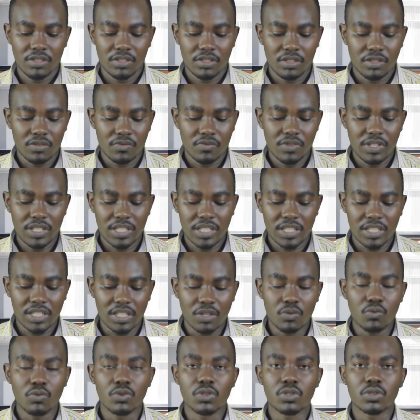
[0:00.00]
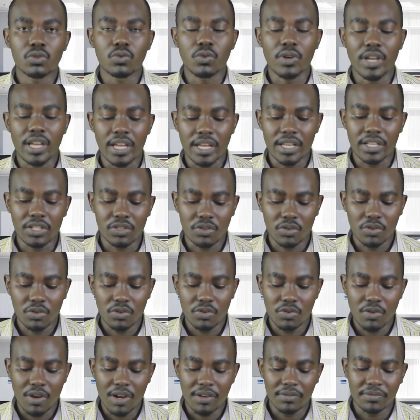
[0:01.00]
which is equals to A. So
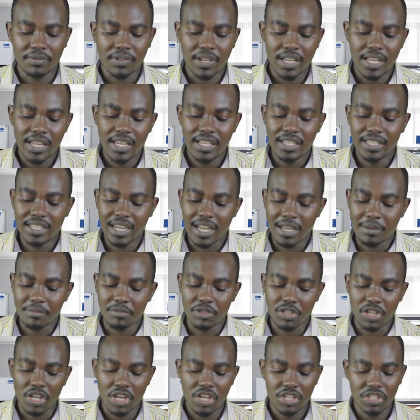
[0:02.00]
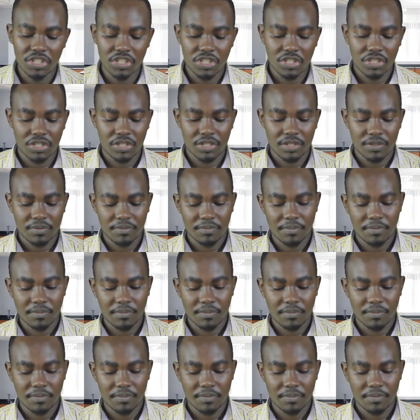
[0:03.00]
you have A times H,